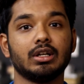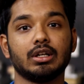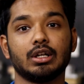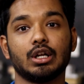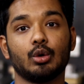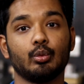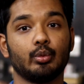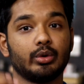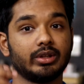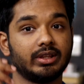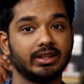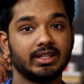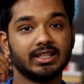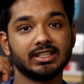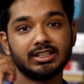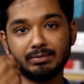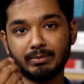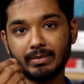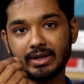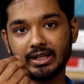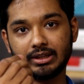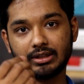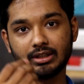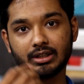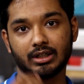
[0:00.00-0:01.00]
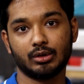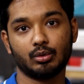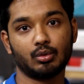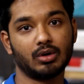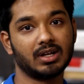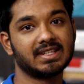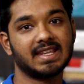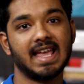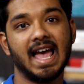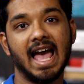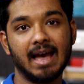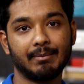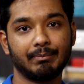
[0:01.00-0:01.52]
Now with this method,
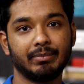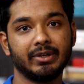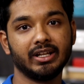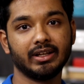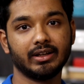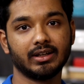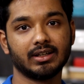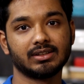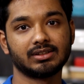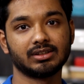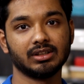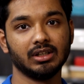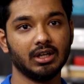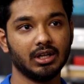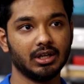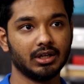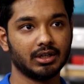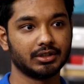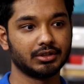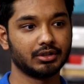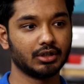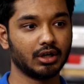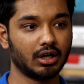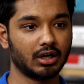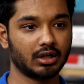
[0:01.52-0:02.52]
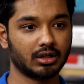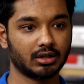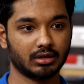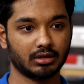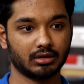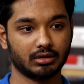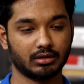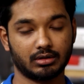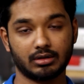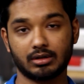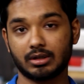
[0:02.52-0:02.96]
what's happening is you're